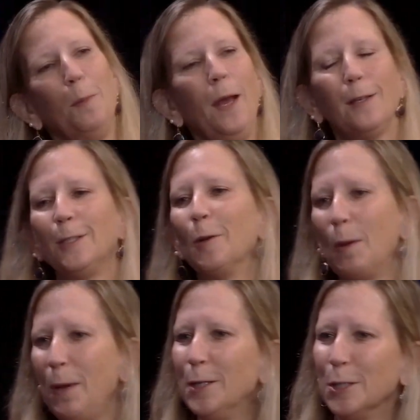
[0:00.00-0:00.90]
are the best.
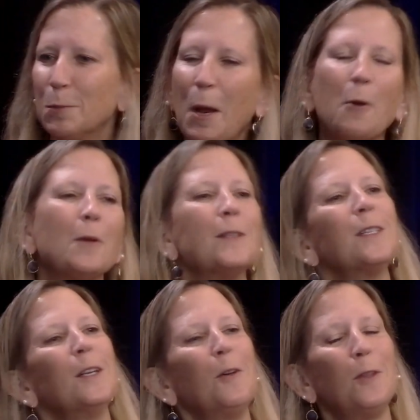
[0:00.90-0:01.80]
My patients' parents,
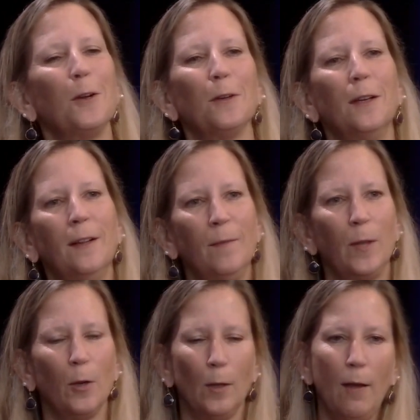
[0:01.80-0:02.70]

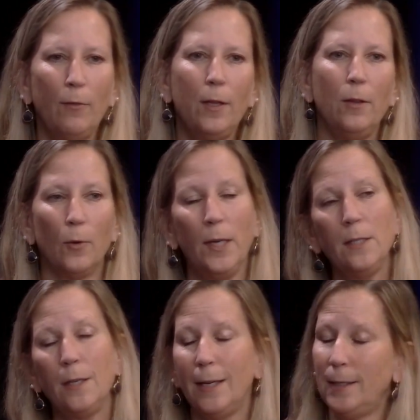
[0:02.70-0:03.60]
they're lovely, they're
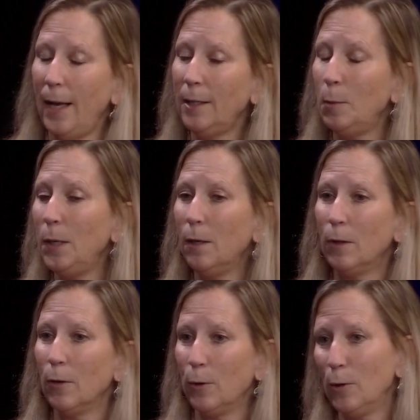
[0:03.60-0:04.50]
easy, they tend to be in
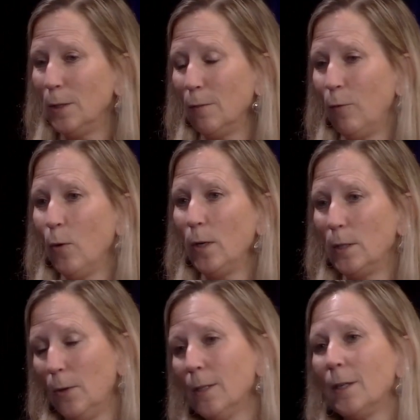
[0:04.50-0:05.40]
their 30s and
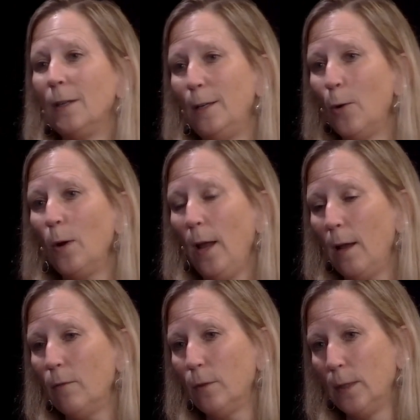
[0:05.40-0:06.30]
40s. So honestly, they don't
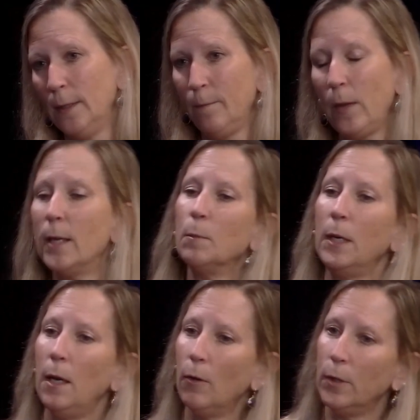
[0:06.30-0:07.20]
have as
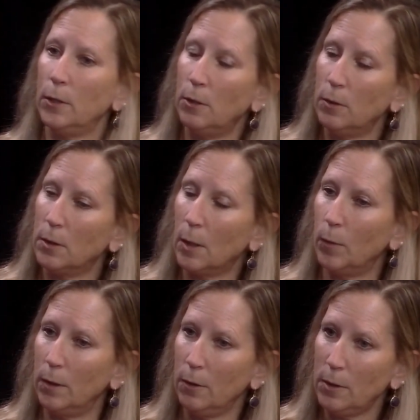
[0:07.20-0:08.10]
many health issues as
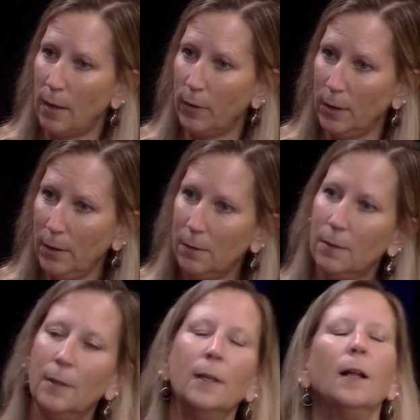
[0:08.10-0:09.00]
someone in their 70s,